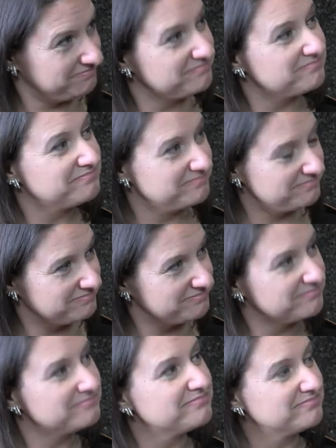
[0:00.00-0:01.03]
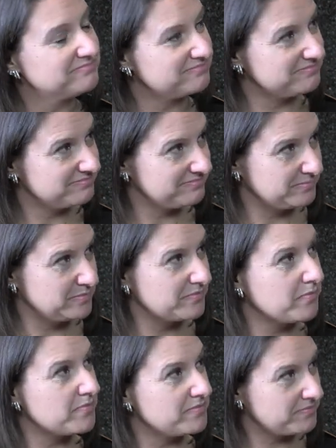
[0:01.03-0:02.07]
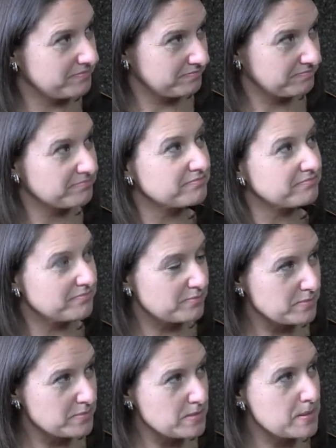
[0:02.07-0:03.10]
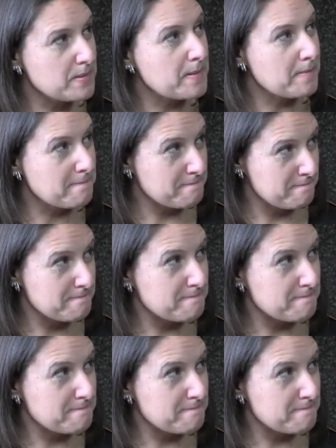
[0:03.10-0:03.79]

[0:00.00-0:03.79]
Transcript: The person shown says nothing.